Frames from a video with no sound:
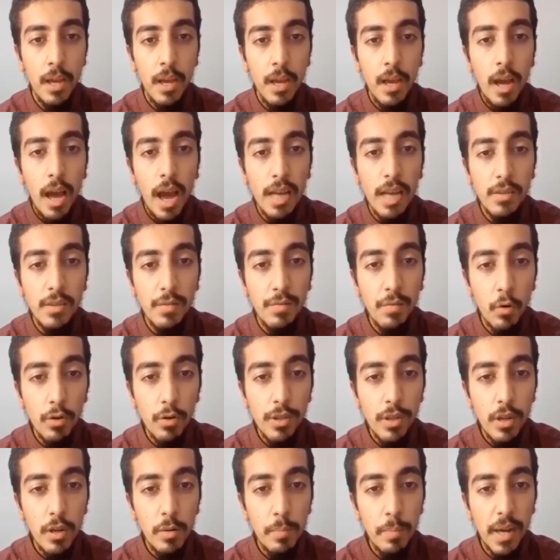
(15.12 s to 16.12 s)
As a
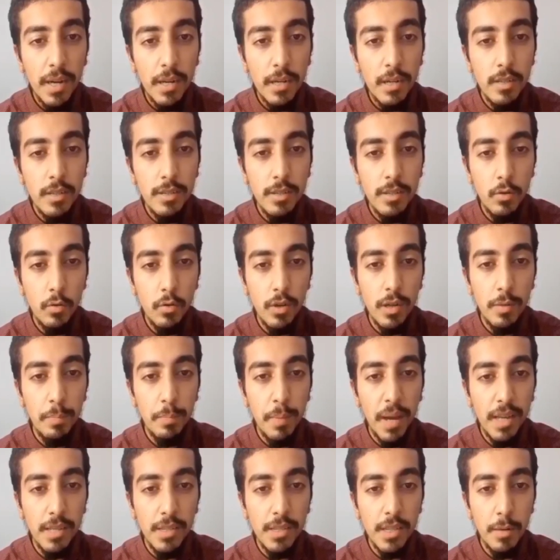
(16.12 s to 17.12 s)
fourth year medical student
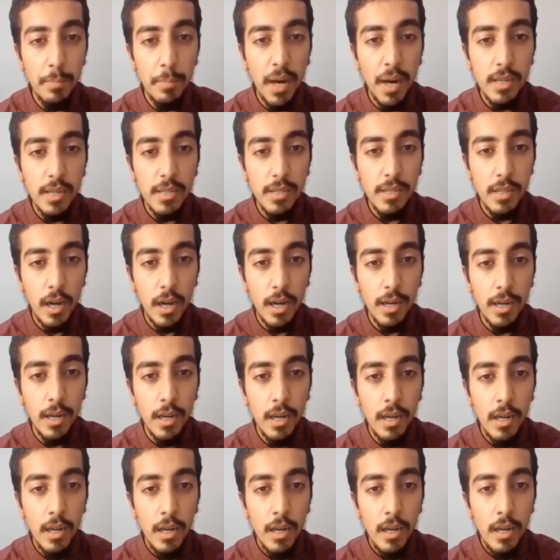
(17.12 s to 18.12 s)
based in Pakistan,
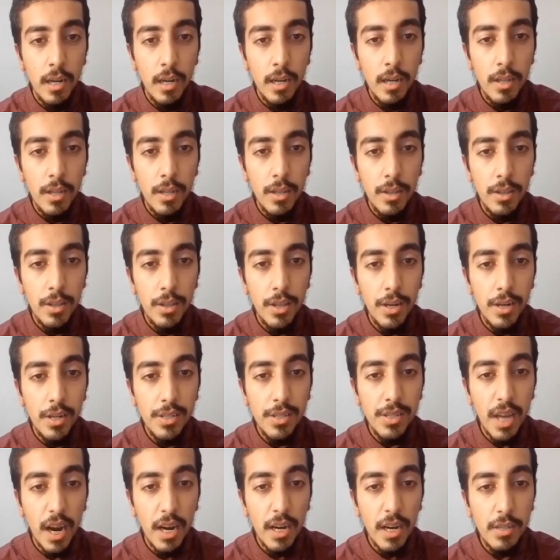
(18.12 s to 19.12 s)
the
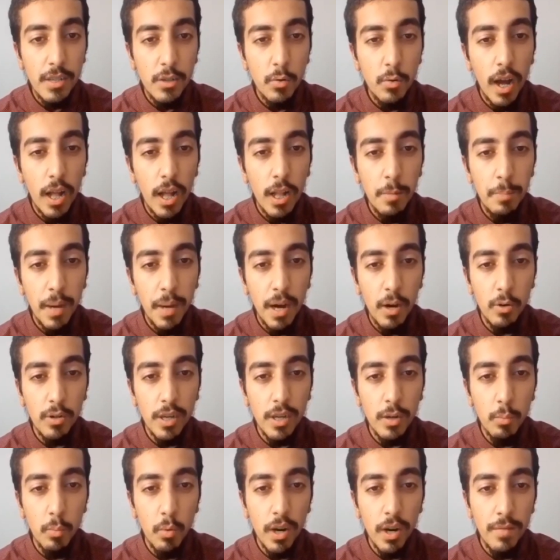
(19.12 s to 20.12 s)
desire to help out
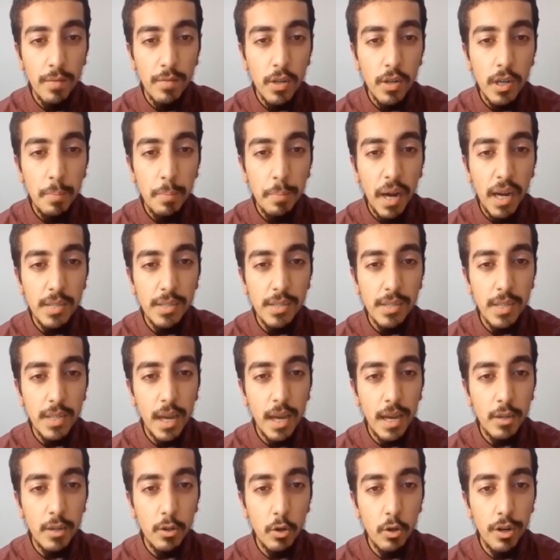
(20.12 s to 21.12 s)
in whatever capacity
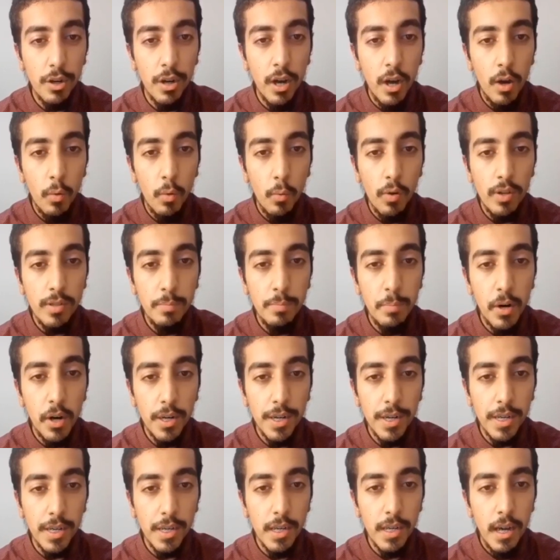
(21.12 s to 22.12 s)
I could was
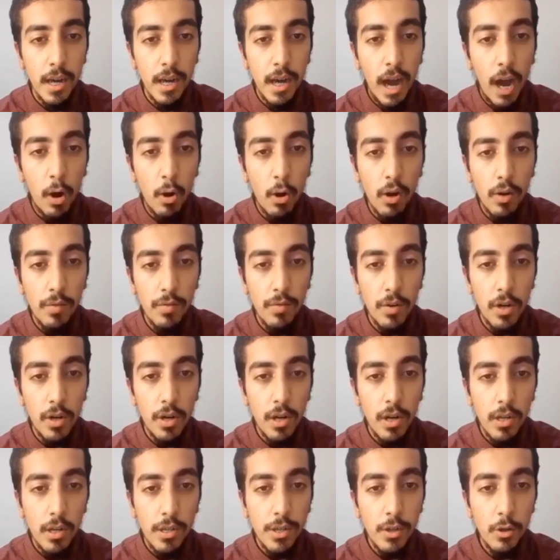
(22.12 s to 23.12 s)
burning. However,
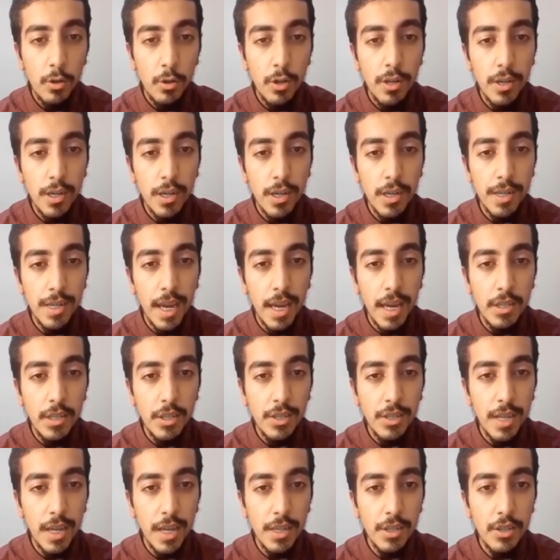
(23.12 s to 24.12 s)
due to the
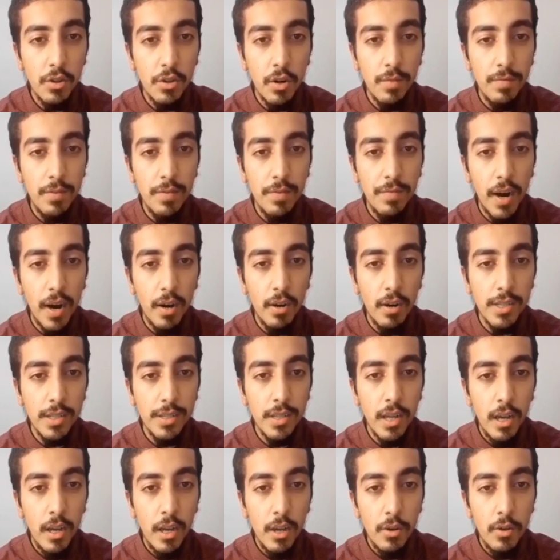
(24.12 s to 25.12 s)
contagious nature of the virus,
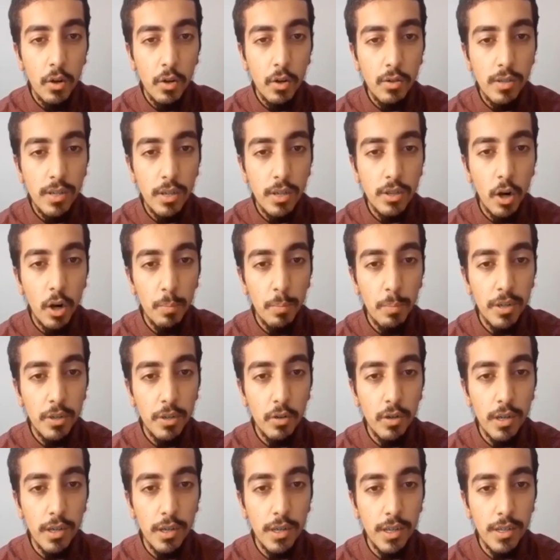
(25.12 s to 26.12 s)
no such
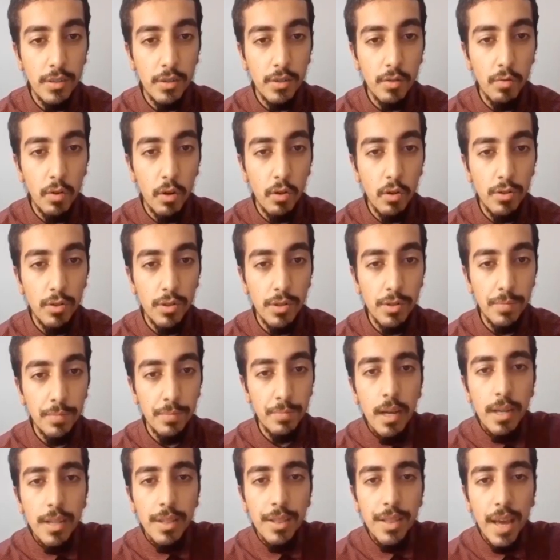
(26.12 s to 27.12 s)
opportunities arose.
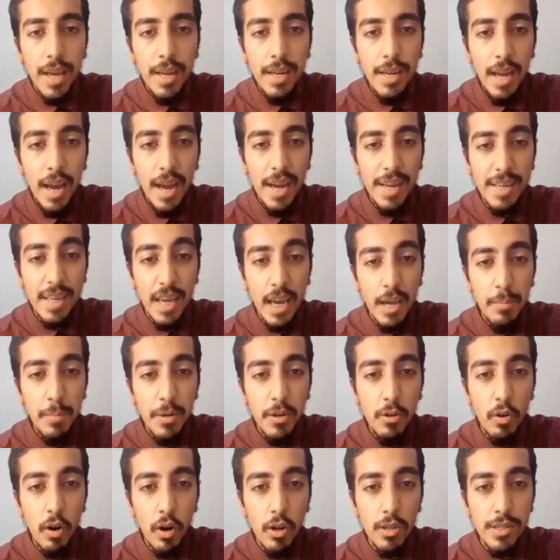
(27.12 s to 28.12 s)
Then I came
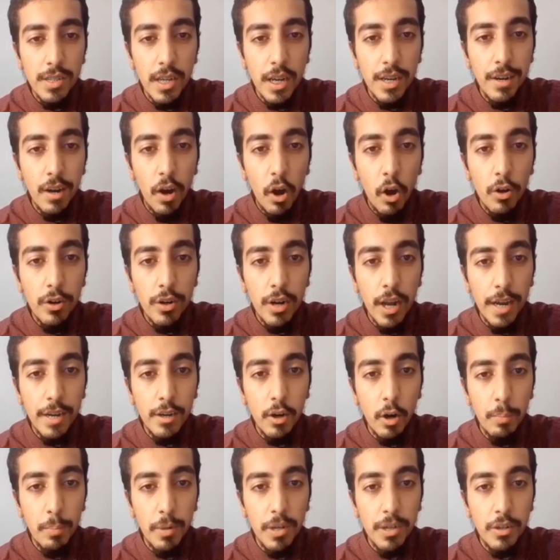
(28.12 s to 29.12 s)
across an online
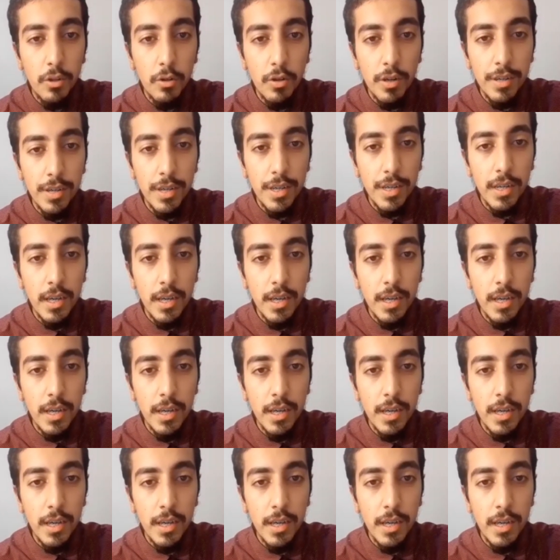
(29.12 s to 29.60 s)
opportunity